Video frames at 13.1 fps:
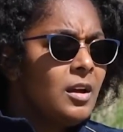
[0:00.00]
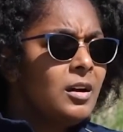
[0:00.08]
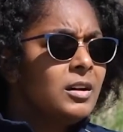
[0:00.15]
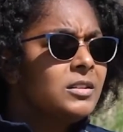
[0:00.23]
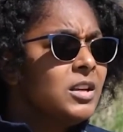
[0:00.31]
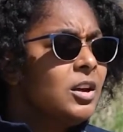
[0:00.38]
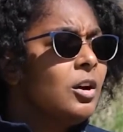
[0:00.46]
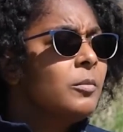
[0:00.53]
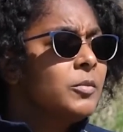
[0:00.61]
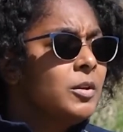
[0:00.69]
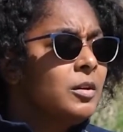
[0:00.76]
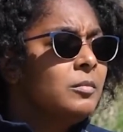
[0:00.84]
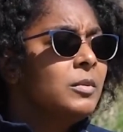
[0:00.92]
uh, to help
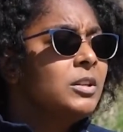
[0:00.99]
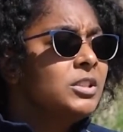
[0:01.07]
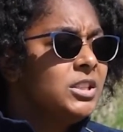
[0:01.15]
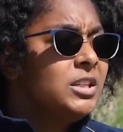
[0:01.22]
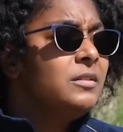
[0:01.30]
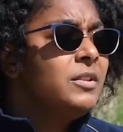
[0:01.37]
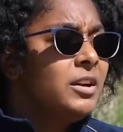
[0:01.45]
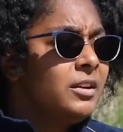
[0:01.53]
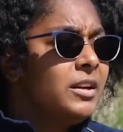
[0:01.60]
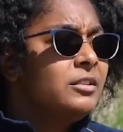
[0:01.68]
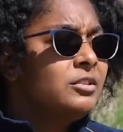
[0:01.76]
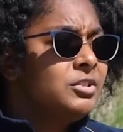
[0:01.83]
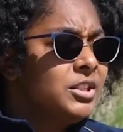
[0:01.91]
them achieve their
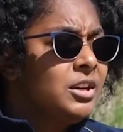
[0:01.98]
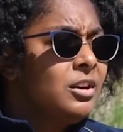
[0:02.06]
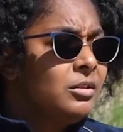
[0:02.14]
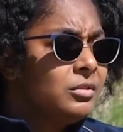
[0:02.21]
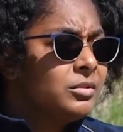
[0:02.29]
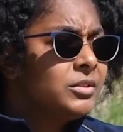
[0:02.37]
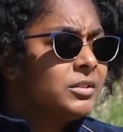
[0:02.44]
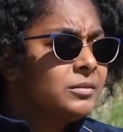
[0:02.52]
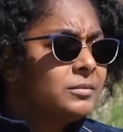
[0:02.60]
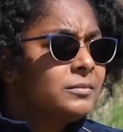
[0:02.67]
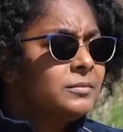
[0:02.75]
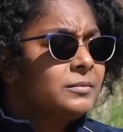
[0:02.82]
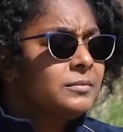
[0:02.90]
energy goals
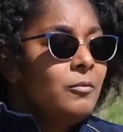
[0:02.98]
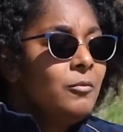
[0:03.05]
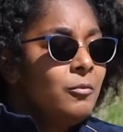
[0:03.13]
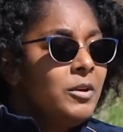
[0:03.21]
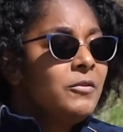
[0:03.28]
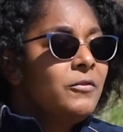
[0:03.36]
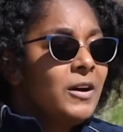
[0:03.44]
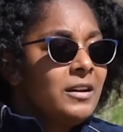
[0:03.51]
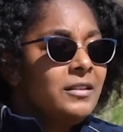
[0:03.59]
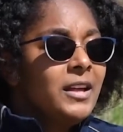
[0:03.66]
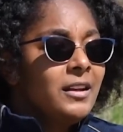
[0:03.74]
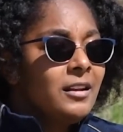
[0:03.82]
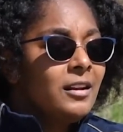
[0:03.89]
we
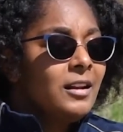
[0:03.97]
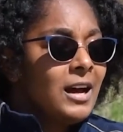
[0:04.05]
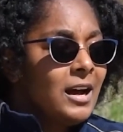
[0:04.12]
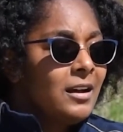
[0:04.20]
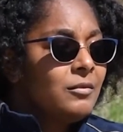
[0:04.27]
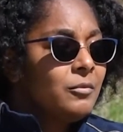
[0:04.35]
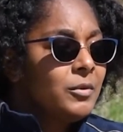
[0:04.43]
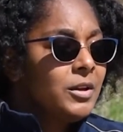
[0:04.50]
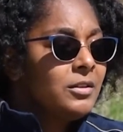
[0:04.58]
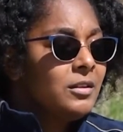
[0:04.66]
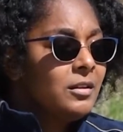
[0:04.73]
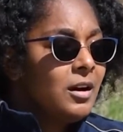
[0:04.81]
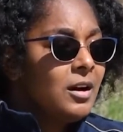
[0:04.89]
find that a lot with
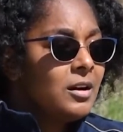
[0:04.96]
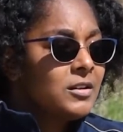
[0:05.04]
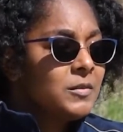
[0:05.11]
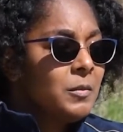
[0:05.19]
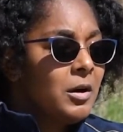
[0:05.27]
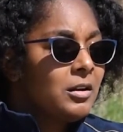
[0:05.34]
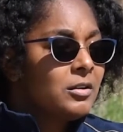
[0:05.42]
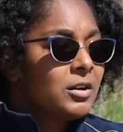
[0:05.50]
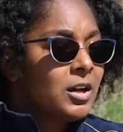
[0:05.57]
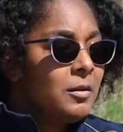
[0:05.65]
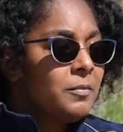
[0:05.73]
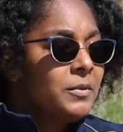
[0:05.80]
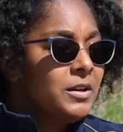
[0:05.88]
our smaller
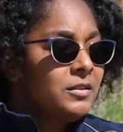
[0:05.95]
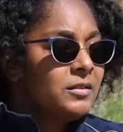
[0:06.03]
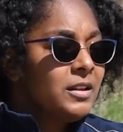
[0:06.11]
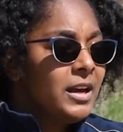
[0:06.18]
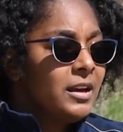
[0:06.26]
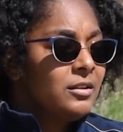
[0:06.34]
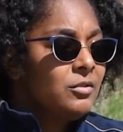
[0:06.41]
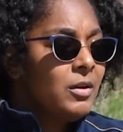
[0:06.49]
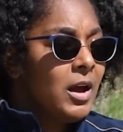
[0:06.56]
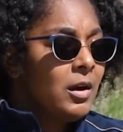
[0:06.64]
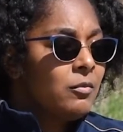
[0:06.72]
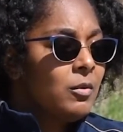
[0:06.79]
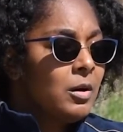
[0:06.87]
companies that you
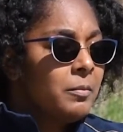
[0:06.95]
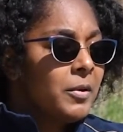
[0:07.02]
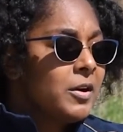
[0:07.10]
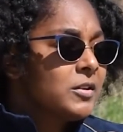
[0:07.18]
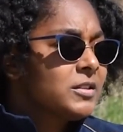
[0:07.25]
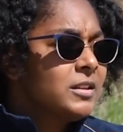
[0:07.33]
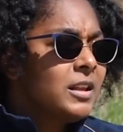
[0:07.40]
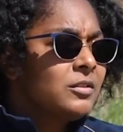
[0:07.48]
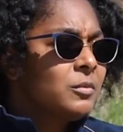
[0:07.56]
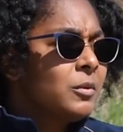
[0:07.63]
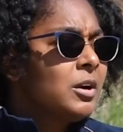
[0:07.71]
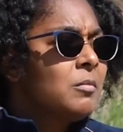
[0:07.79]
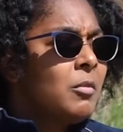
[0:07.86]
have one person that's
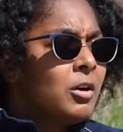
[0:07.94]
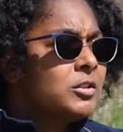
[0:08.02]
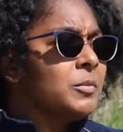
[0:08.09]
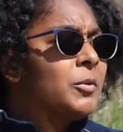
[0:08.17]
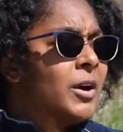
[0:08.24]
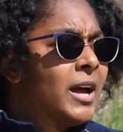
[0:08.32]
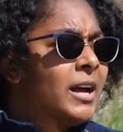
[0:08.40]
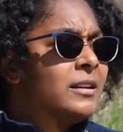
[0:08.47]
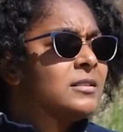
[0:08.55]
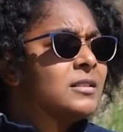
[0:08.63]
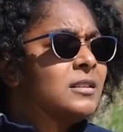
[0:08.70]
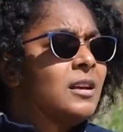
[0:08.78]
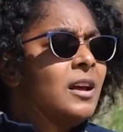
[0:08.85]
wearing multiple
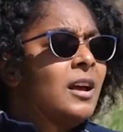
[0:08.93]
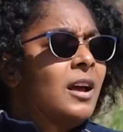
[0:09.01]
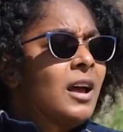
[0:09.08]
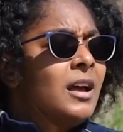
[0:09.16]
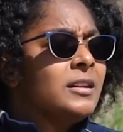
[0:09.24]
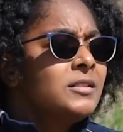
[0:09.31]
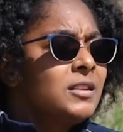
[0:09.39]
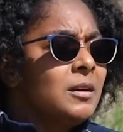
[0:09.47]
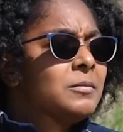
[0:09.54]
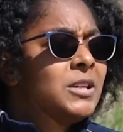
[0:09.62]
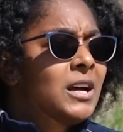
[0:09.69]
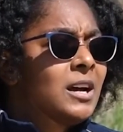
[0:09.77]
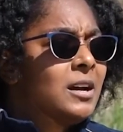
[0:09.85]
hats and
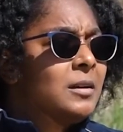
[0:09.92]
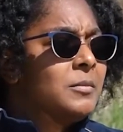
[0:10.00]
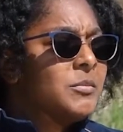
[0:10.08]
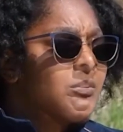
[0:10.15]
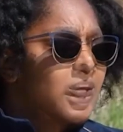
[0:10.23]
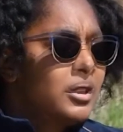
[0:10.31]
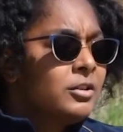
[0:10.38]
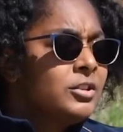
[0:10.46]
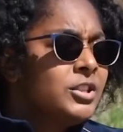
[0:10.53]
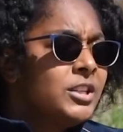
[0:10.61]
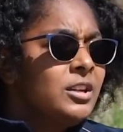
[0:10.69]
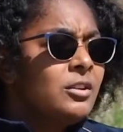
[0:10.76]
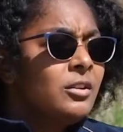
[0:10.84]
sometimes
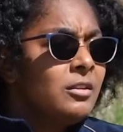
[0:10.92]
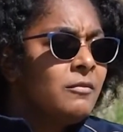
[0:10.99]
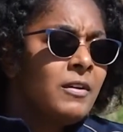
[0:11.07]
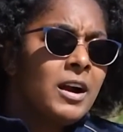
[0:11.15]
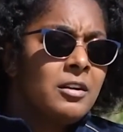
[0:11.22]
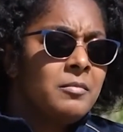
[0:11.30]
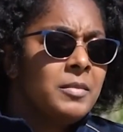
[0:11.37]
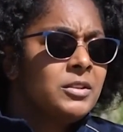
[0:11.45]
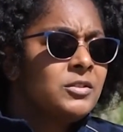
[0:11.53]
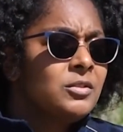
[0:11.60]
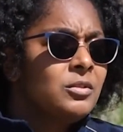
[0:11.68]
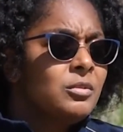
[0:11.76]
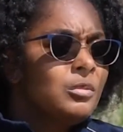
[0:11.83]
energy or
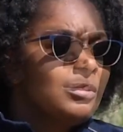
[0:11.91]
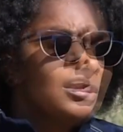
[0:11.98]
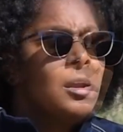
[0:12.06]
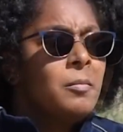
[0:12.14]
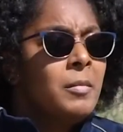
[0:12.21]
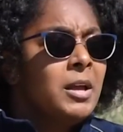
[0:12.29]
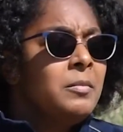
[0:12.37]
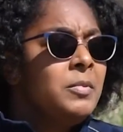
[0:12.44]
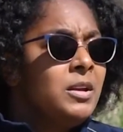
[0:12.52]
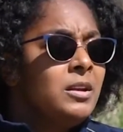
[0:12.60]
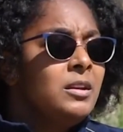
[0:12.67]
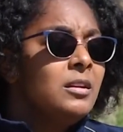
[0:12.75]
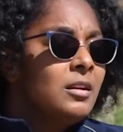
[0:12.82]
environmental
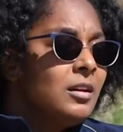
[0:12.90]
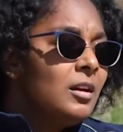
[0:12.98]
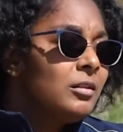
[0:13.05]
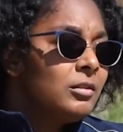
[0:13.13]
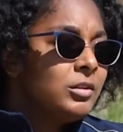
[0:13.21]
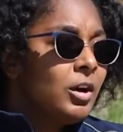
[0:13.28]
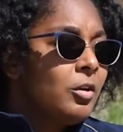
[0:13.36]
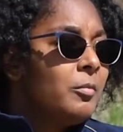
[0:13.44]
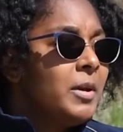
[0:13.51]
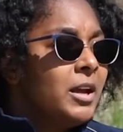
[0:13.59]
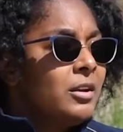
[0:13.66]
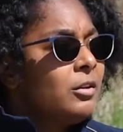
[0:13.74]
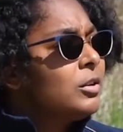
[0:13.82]
maybe low
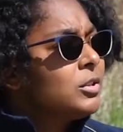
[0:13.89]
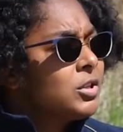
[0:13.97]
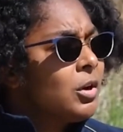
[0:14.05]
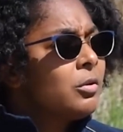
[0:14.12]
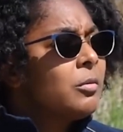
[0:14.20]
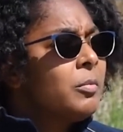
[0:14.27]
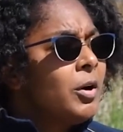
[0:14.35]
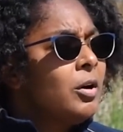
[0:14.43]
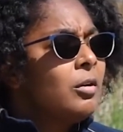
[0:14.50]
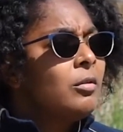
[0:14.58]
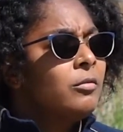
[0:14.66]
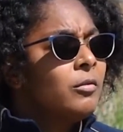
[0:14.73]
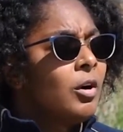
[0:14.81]
man on the totem
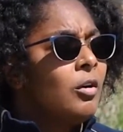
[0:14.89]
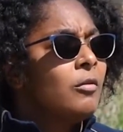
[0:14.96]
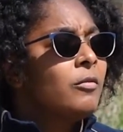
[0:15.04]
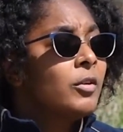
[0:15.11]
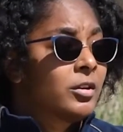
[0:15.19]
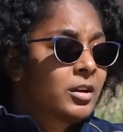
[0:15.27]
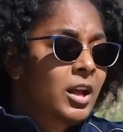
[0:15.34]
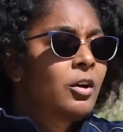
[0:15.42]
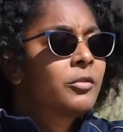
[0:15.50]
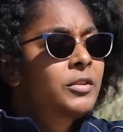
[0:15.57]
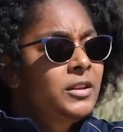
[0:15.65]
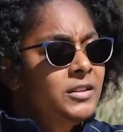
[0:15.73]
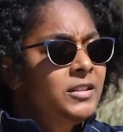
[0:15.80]
pole over
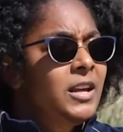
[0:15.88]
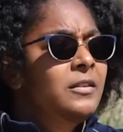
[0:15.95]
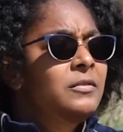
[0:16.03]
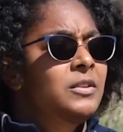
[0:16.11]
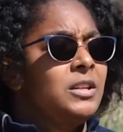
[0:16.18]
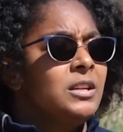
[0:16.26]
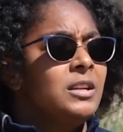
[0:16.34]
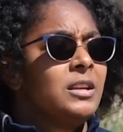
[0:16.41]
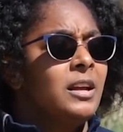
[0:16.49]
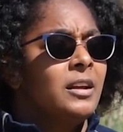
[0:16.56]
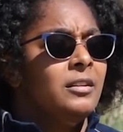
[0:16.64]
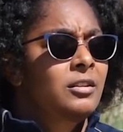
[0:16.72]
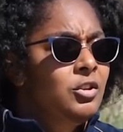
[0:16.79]
health and safety
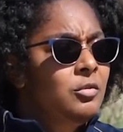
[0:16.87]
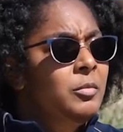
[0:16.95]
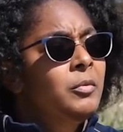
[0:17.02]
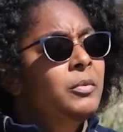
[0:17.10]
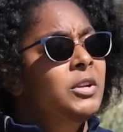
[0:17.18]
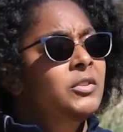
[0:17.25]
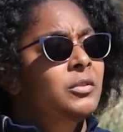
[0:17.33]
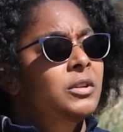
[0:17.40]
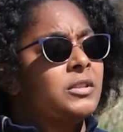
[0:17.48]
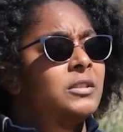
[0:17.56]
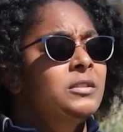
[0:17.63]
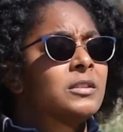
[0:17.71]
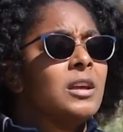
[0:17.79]
and human
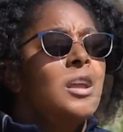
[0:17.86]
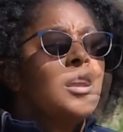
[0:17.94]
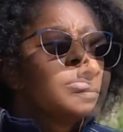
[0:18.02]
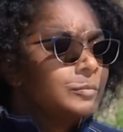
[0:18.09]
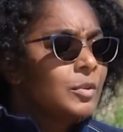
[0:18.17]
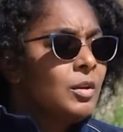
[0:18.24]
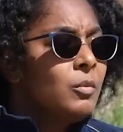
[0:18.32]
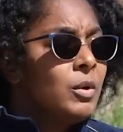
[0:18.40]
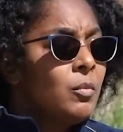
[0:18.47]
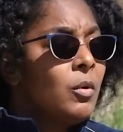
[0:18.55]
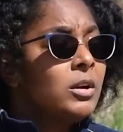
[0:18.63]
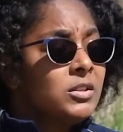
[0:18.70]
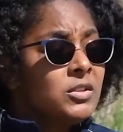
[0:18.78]
resources we
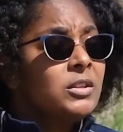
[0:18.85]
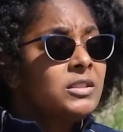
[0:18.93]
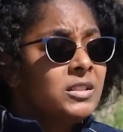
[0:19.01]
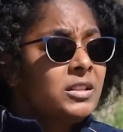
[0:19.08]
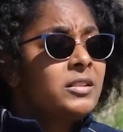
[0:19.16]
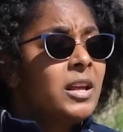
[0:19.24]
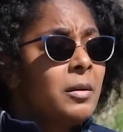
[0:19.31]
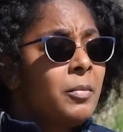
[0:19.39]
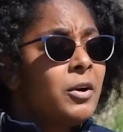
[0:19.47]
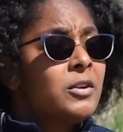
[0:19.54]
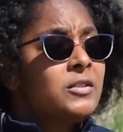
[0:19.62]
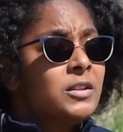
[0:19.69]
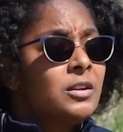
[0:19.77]
want to assist that
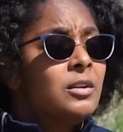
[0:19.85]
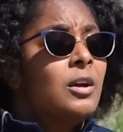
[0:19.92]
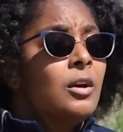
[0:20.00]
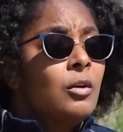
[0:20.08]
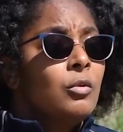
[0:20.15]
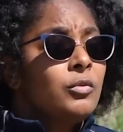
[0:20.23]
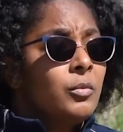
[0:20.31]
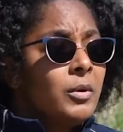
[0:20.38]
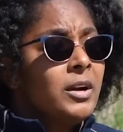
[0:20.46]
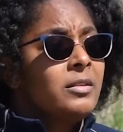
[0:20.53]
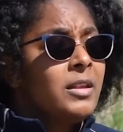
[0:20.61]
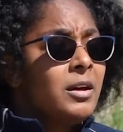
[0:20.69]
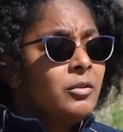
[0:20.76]
person who's
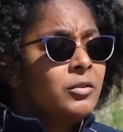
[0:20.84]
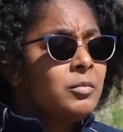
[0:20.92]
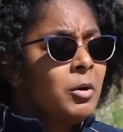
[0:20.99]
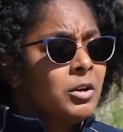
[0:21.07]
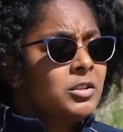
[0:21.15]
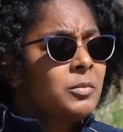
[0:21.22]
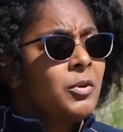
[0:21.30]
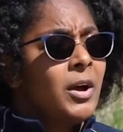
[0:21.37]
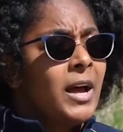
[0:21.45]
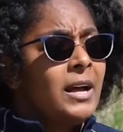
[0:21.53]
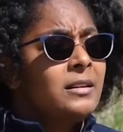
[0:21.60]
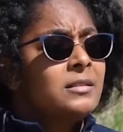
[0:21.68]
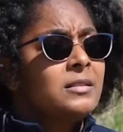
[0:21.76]
wearing those multiple
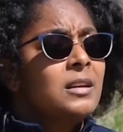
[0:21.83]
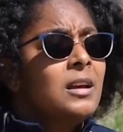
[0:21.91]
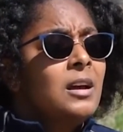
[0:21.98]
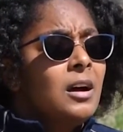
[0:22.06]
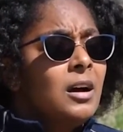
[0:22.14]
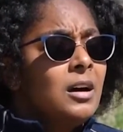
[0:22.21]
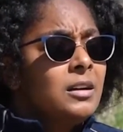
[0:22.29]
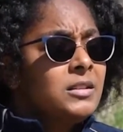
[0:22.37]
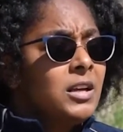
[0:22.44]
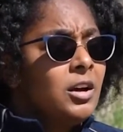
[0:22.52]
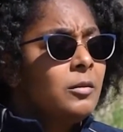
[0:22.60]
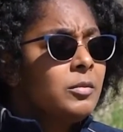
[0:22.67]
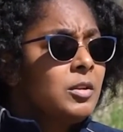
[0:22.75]
hats uh, to
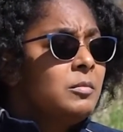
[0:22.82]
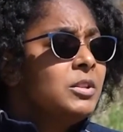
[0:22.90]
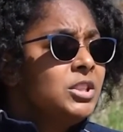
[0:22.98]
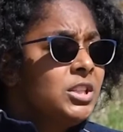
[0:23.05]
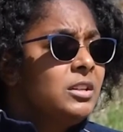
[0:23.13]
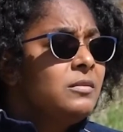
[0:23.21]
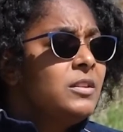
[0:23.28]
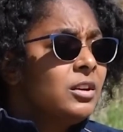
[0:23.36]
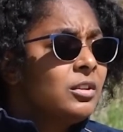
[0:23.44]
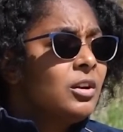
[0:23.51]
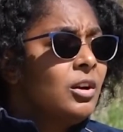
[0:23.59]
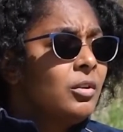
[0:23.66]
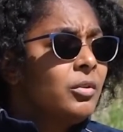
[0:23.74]
help them achieve their
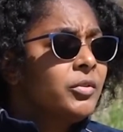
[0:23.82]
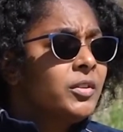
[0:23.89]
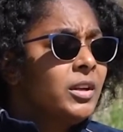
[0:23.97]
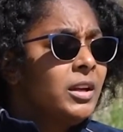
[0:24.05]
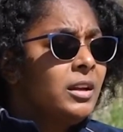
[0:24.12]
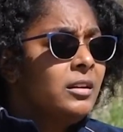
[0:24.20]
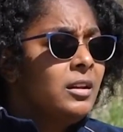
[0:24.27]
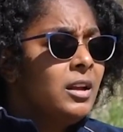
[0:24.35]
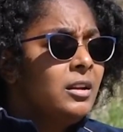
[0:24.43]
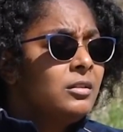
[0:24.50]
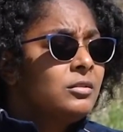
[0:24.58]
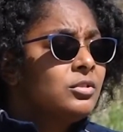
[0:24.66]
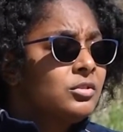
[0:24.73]
goals and,
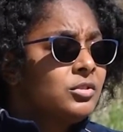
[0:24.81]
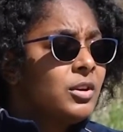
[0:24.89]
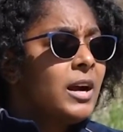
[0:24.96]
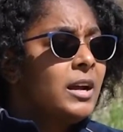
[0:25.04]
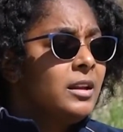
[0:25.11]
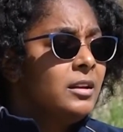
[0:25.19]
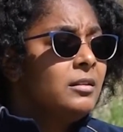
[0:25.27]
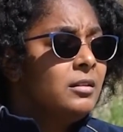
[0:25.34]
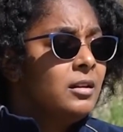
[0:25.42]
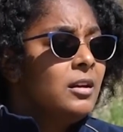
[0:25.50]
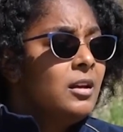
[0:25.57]
and try and